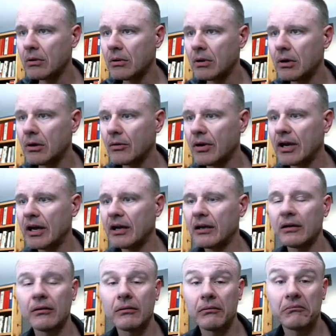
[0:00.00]
Okay,
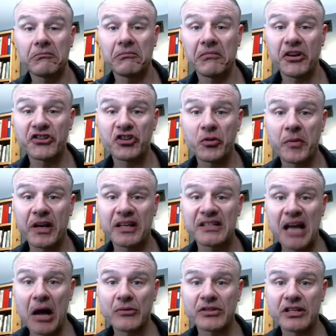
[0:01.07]
assuming it's
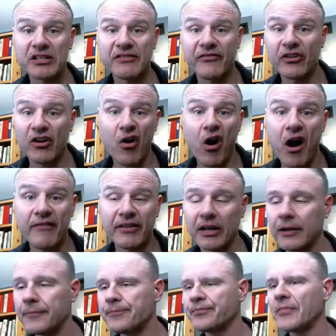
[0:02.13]
ounces for coffee.